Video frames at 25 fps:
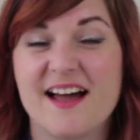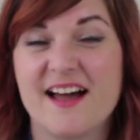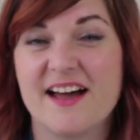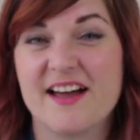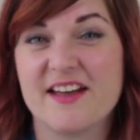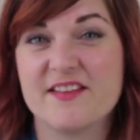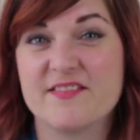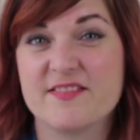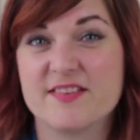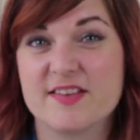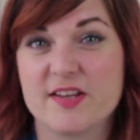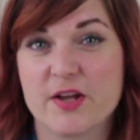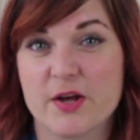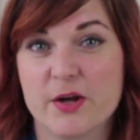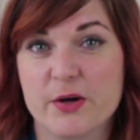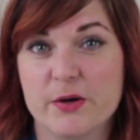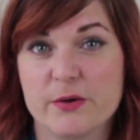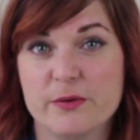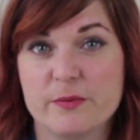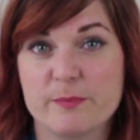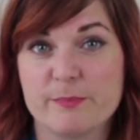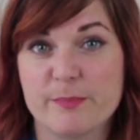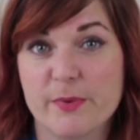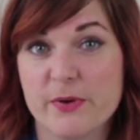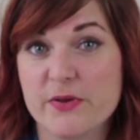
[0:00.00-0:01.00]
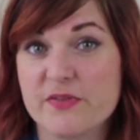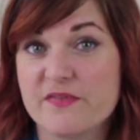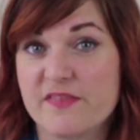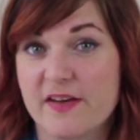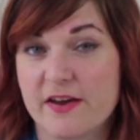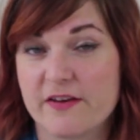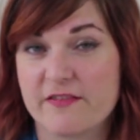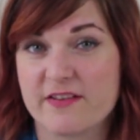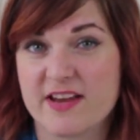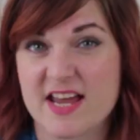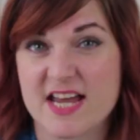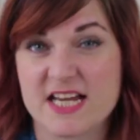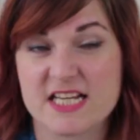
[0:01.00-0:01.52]
I've sewn both
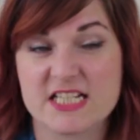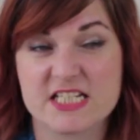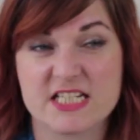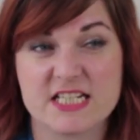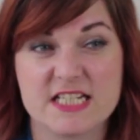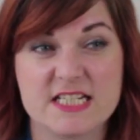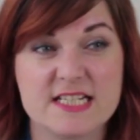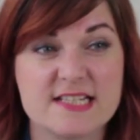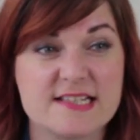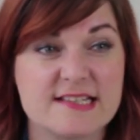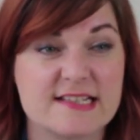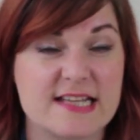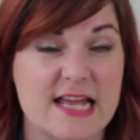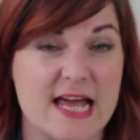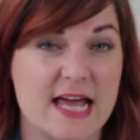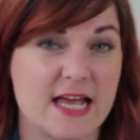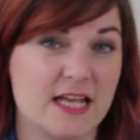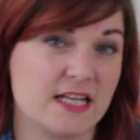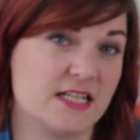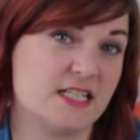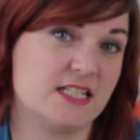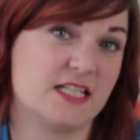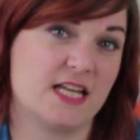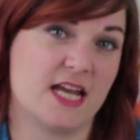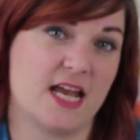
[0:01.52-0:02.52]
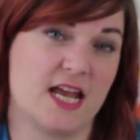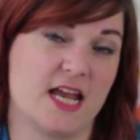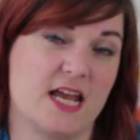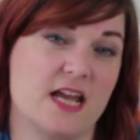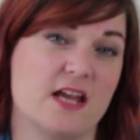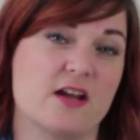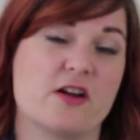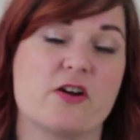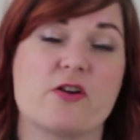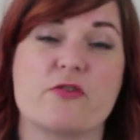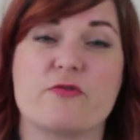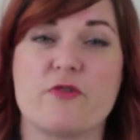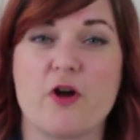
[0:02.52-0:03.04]
variations and
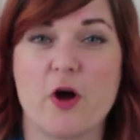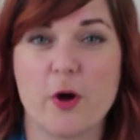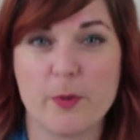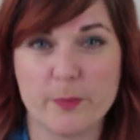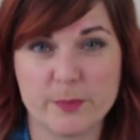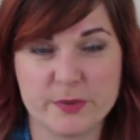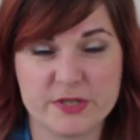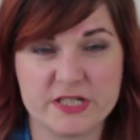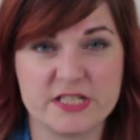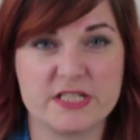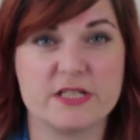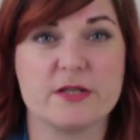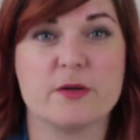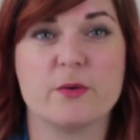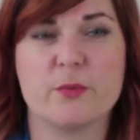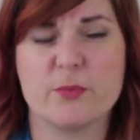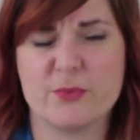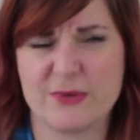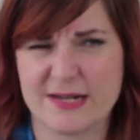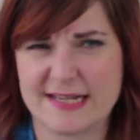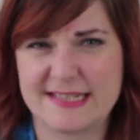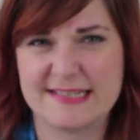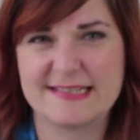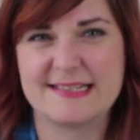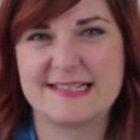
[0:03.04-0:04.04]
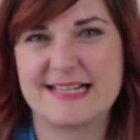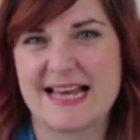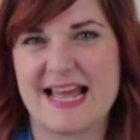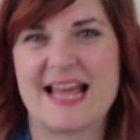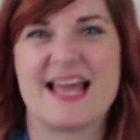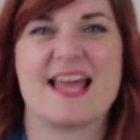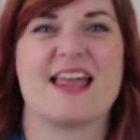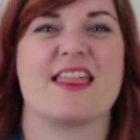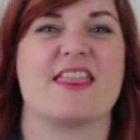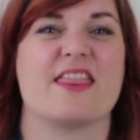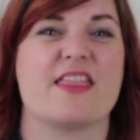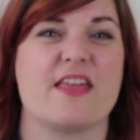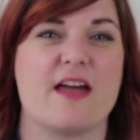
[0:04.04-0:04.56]
a cropped waist
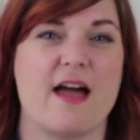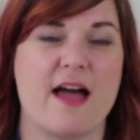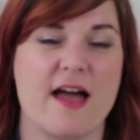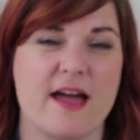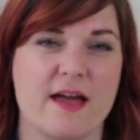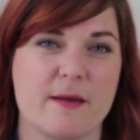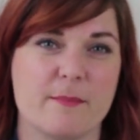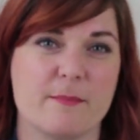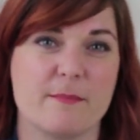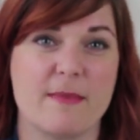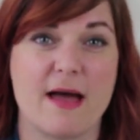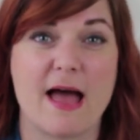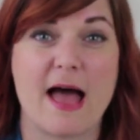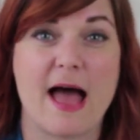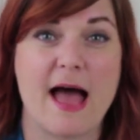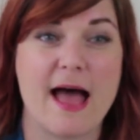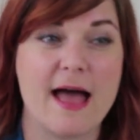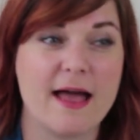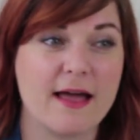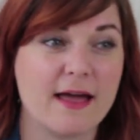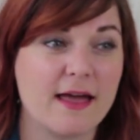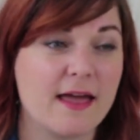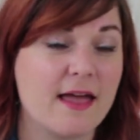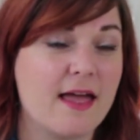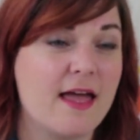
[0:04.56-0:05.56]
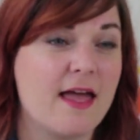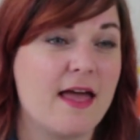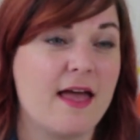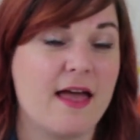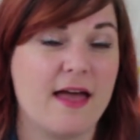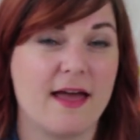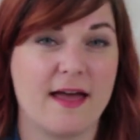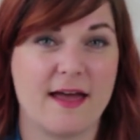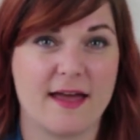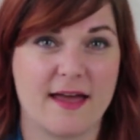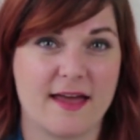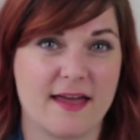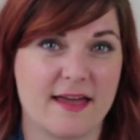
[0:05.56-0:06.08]
length hack,
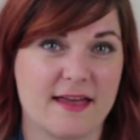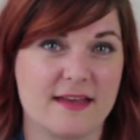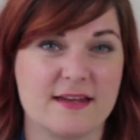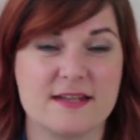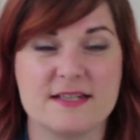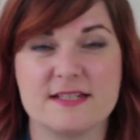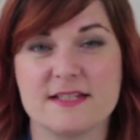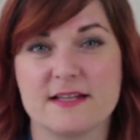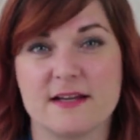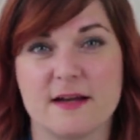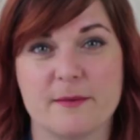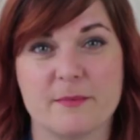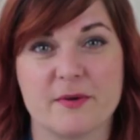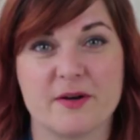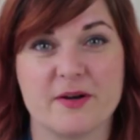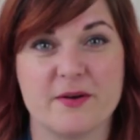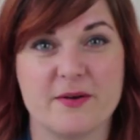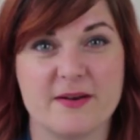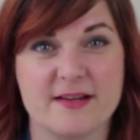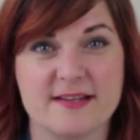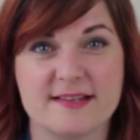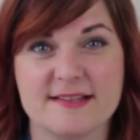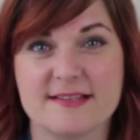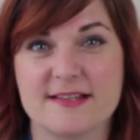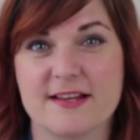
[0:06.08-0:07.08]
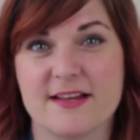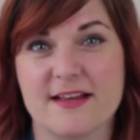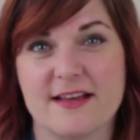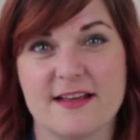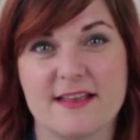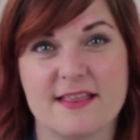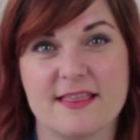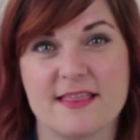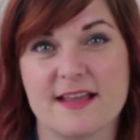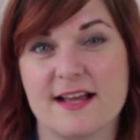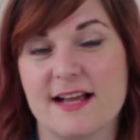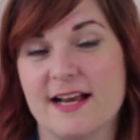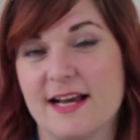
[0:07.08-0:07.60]
and I'm going to
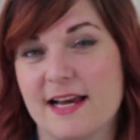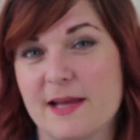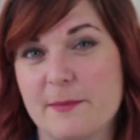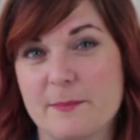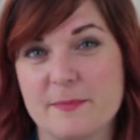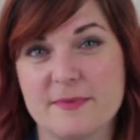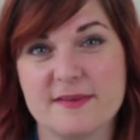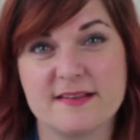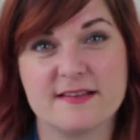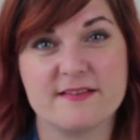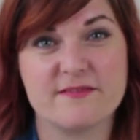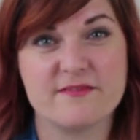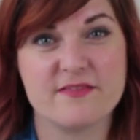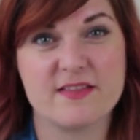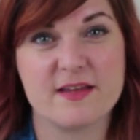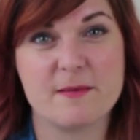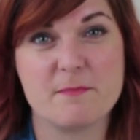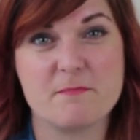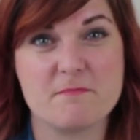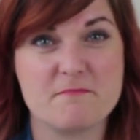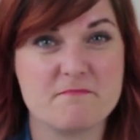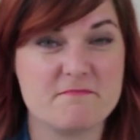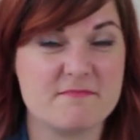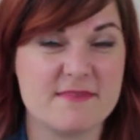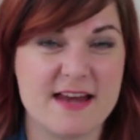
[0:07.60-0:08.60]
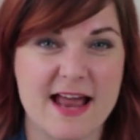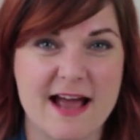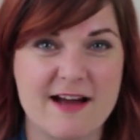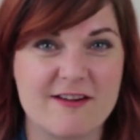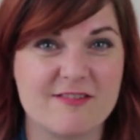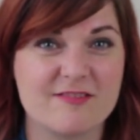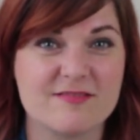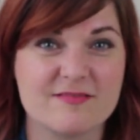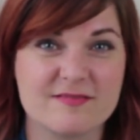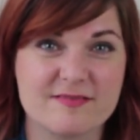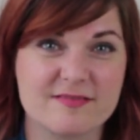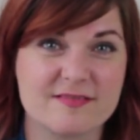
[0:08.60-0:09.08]
insert the clips of them now.